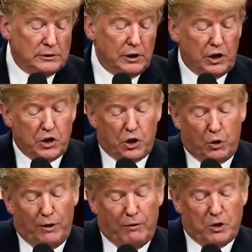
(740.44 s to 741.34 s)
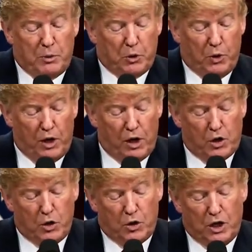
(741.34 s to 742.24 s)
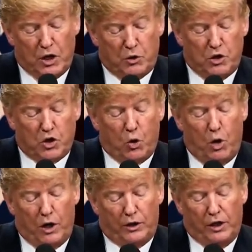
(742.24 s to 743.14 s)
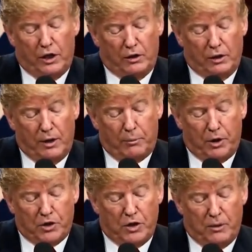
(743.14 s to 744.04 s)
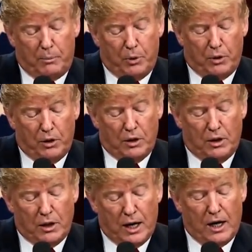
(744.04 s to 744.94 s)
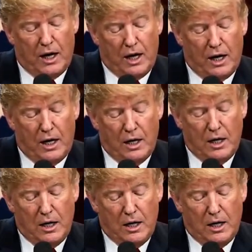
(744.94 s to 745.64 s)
The disagreements between our two countries are well known, and President Putin and I